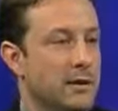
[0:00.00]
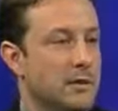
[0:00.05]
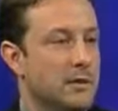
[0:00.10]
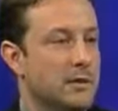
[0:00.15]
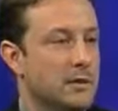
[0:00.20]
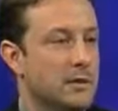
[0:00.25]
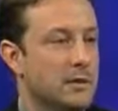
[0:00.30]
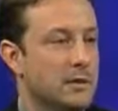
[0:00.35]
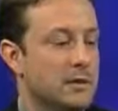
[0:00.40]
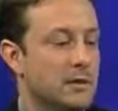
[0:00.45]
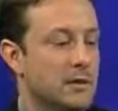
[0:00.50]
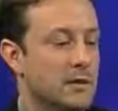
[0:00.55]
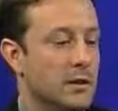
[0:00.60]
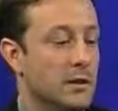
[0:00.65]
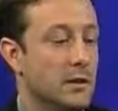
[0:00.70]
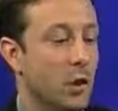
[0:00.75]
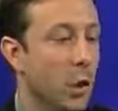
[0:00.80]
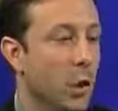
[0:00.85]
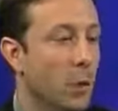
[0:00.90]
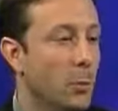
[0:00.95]
It's
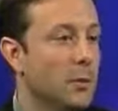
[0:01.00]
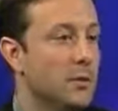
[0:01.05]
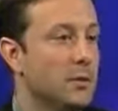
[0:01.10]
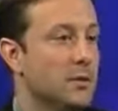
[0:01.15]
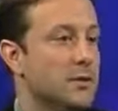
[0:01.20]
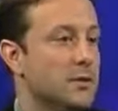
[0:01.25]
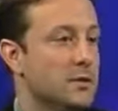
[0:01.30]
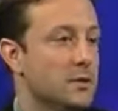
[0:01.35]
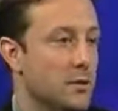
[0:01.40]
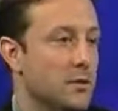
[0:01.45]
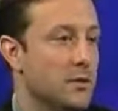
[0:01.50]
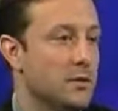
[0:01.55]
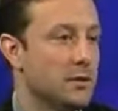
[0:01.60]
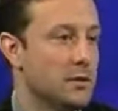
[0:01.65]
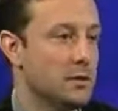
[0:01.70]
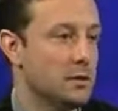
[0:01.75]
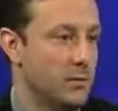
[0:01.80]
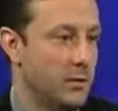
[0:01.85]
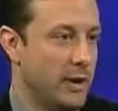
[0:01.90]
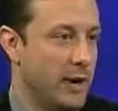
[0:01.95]
an open
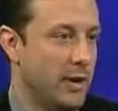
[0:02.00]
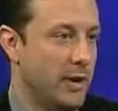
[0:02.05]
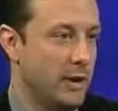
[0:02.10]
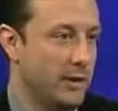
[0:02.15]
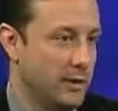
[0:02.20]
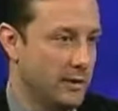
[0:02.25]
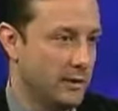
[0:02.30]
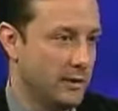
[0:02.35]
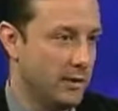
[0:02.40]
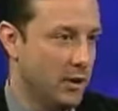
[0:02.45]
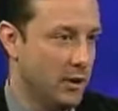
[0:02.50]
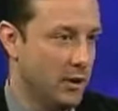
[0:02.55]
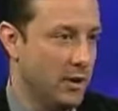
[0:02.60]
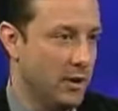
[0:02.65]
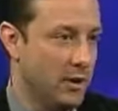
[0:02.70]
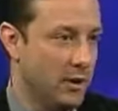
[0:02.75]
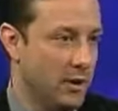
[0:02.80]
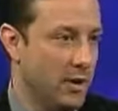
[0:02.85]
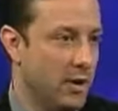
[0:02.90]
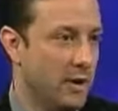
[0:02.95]
source brand, I like to
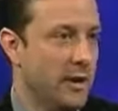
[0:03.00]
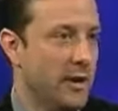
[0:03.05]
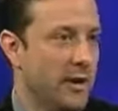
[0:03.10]
call it.